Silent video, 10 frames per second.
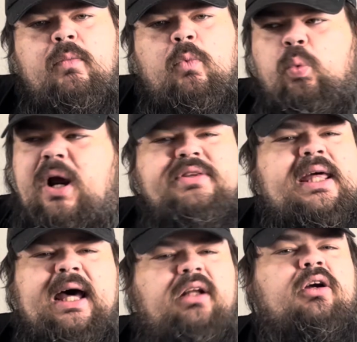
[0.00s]
where the
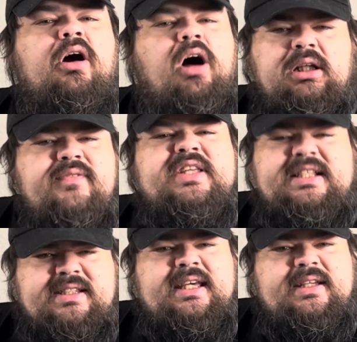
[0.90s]
hell are all of
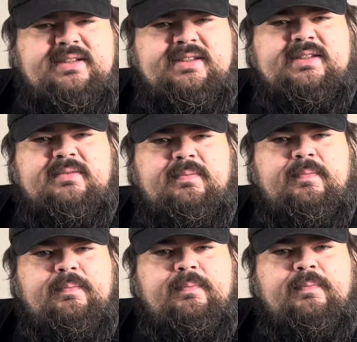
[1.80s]
these kids?
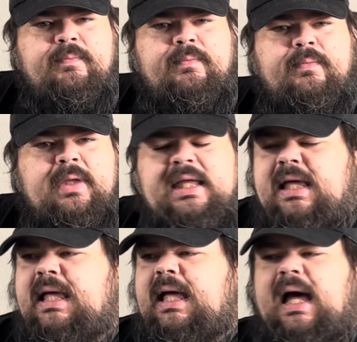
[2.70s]

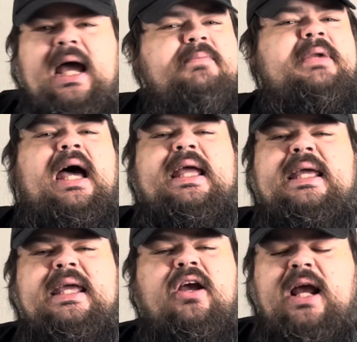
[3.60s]
I'm not
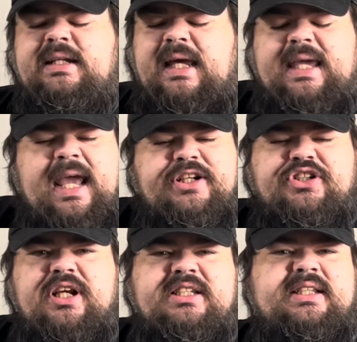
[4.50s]
here, and I can't
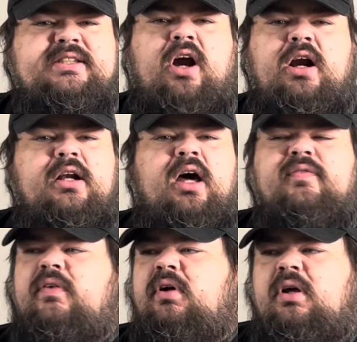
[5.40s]
stress this hard
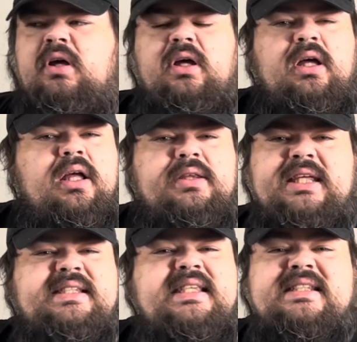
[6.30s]
enough.
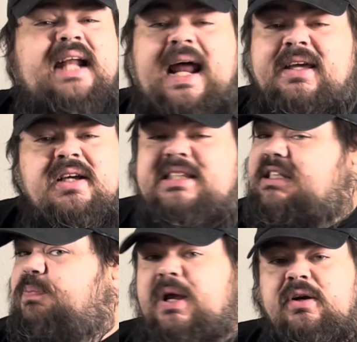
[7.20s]
This is not a
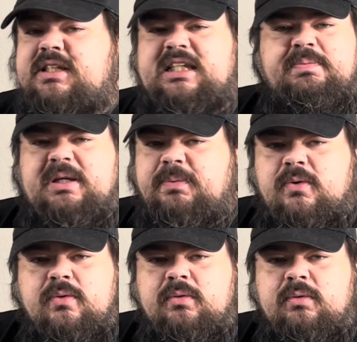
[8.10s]
conspiracy, people.